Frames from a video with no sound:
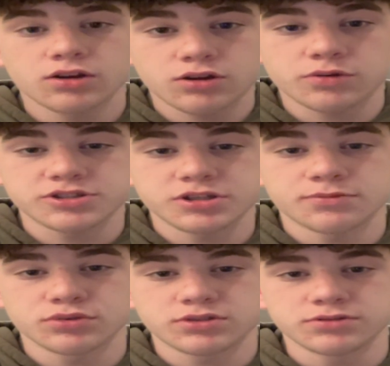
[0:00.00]
Question
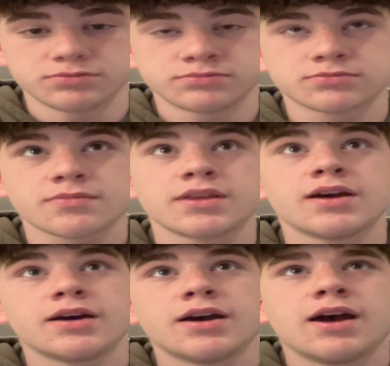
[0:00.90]
number 2.
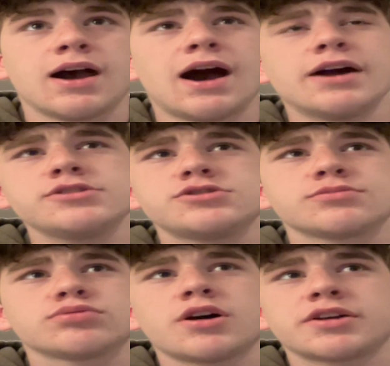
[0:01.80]
How does your
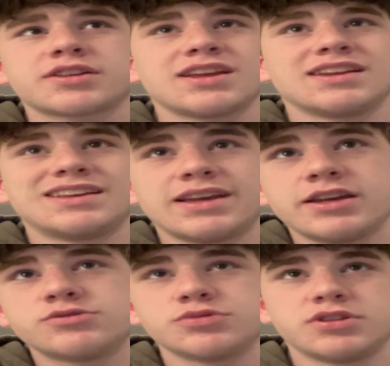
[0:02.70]
product
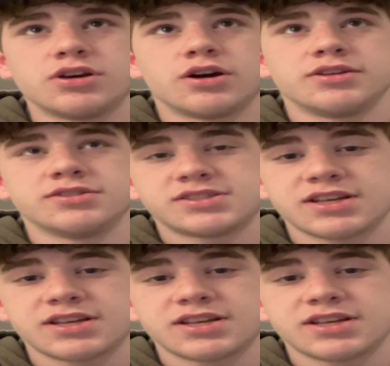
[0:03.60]
engage with the audience,